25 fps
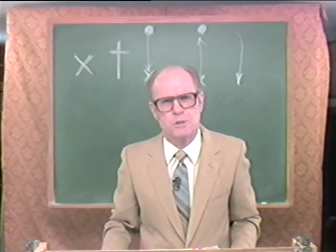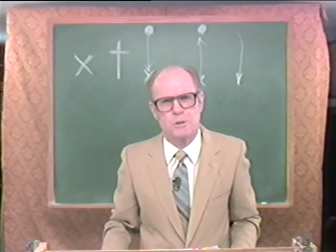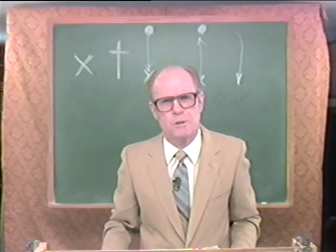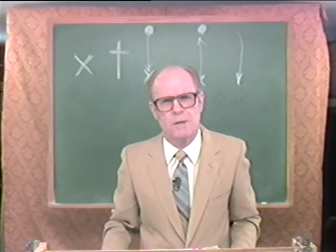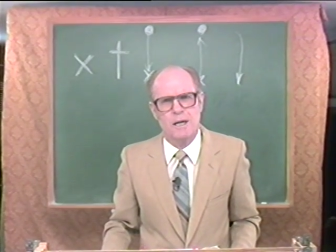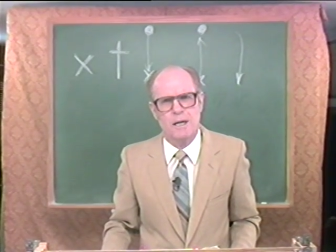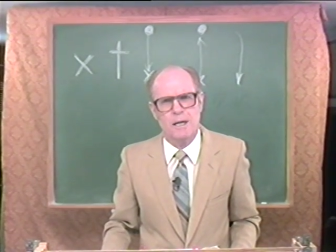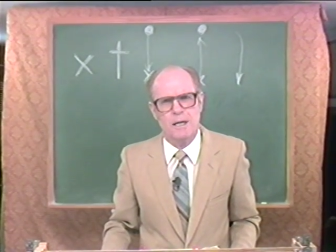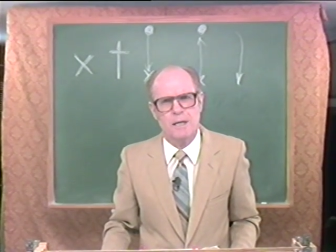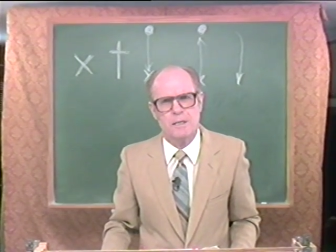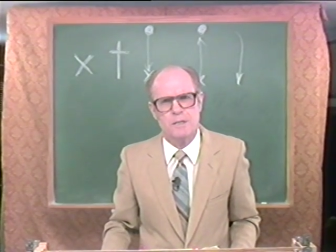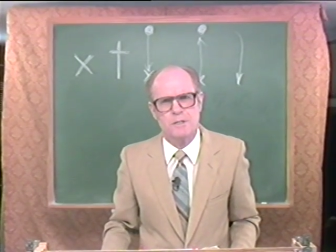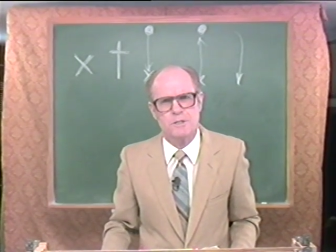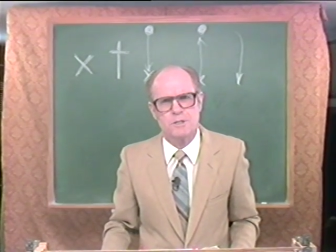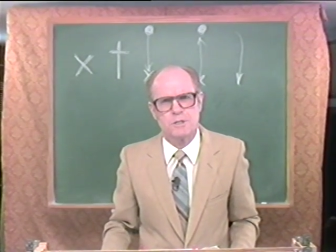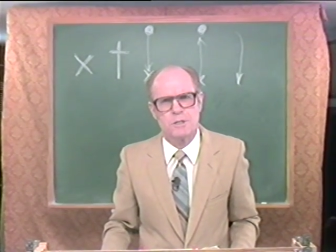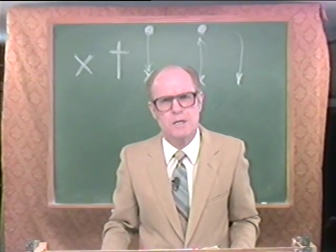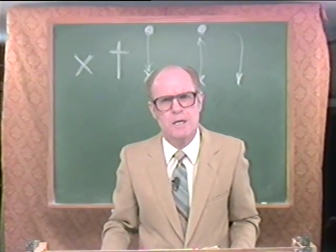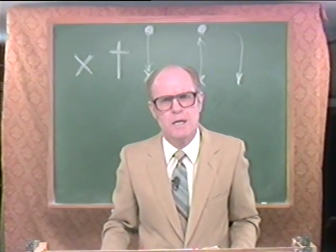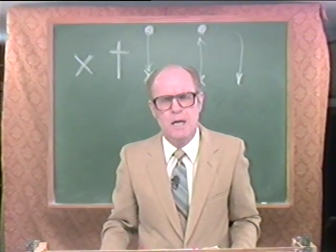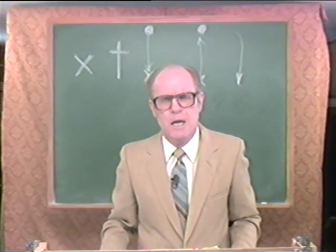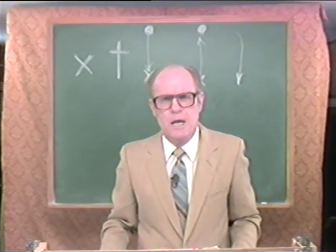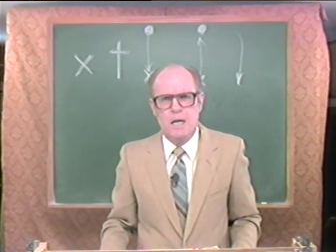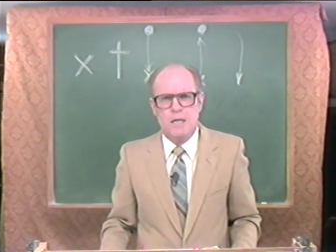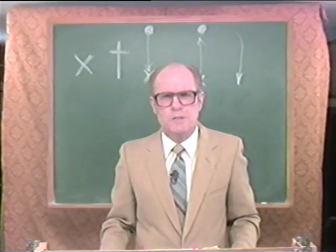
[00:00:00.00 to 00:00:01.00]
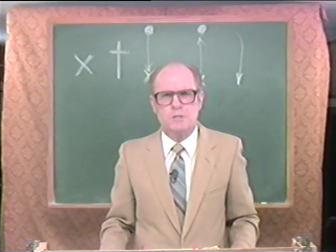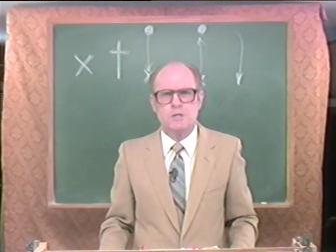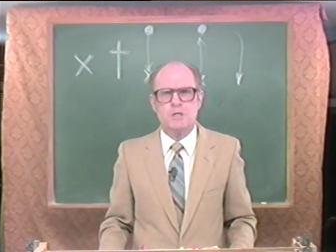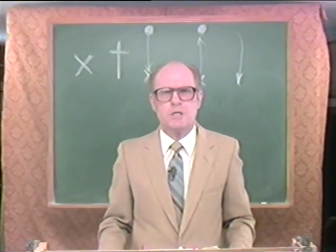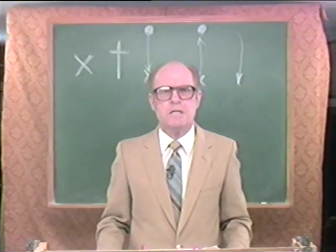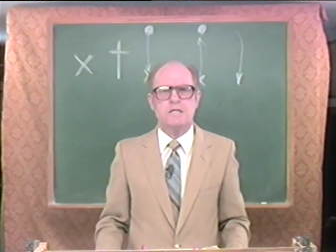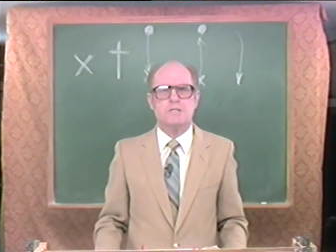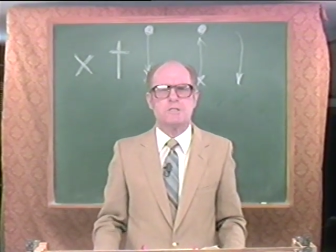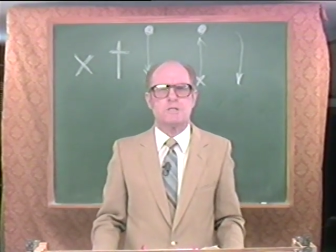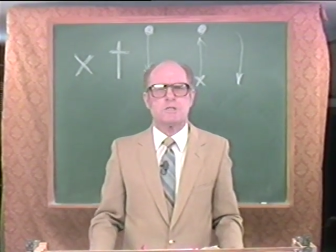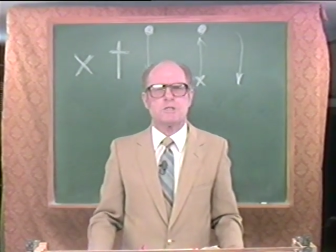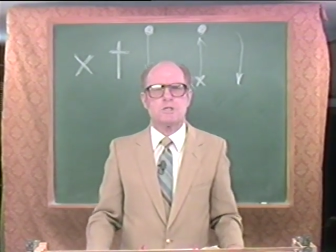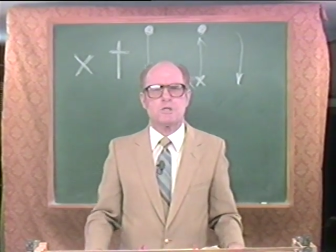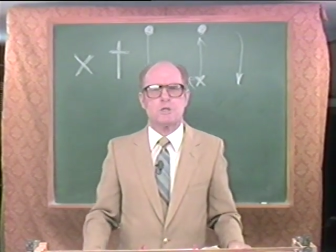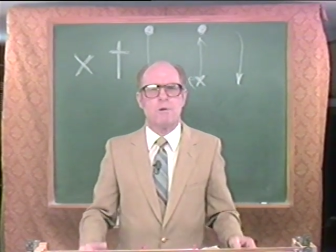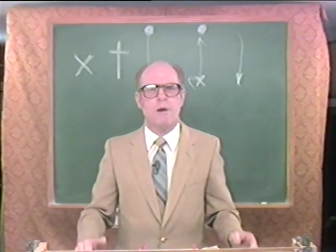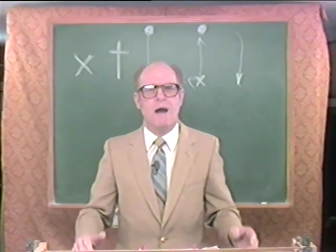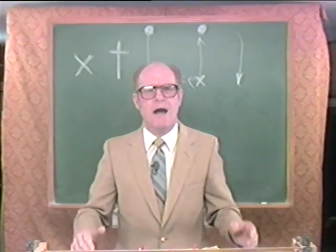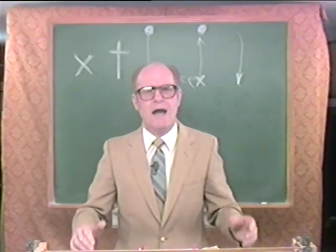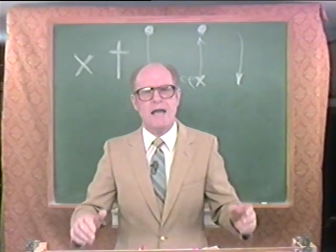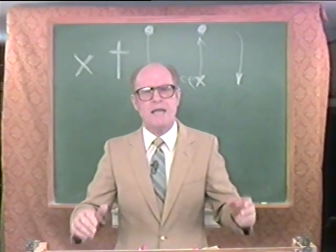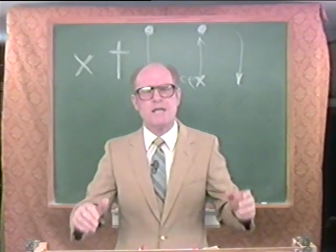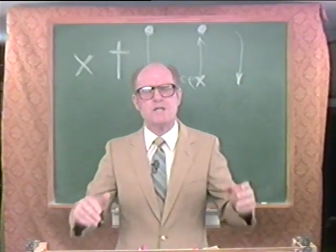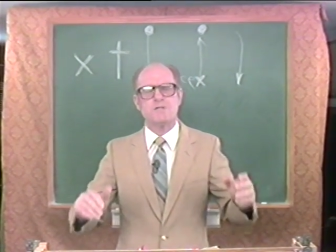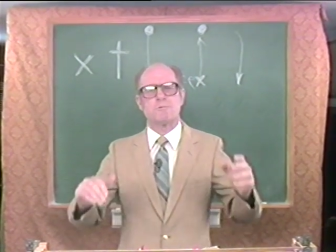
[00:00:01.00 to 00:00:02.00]
Christ. Jesus
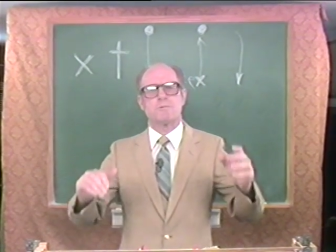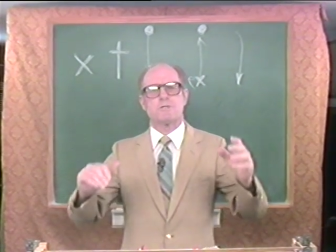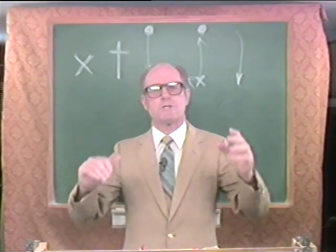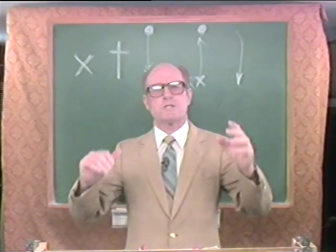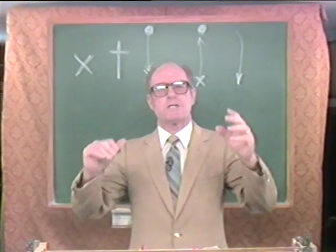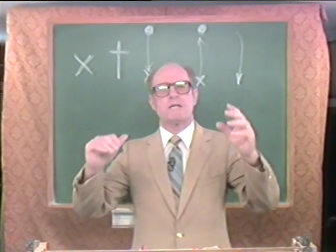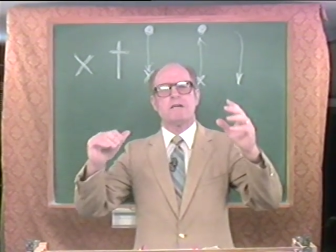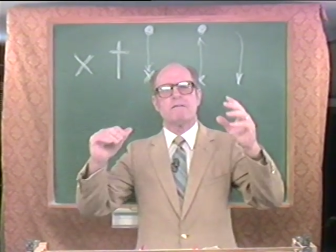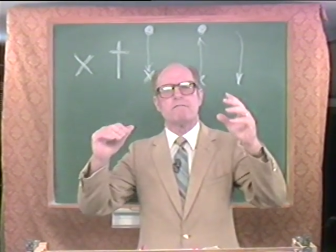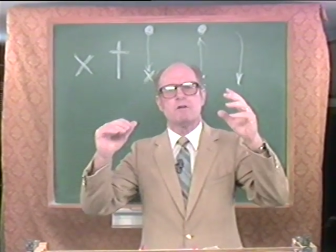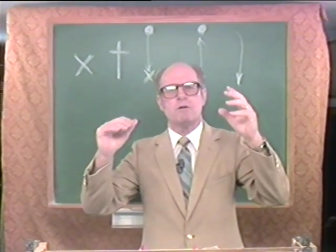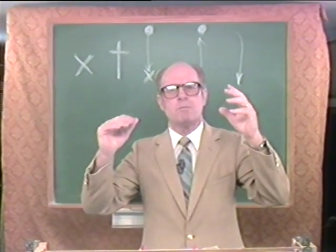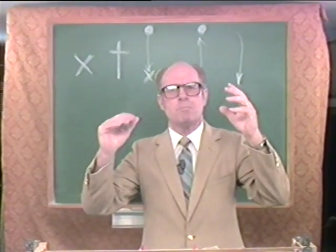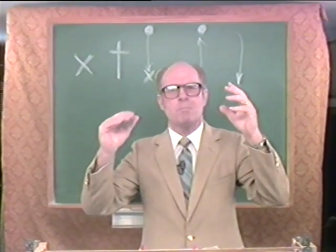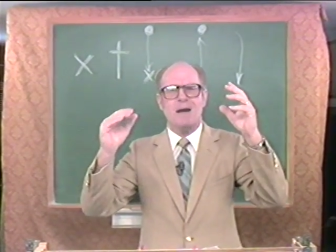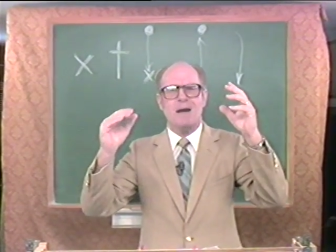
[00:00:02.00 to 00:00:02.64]
Christ was given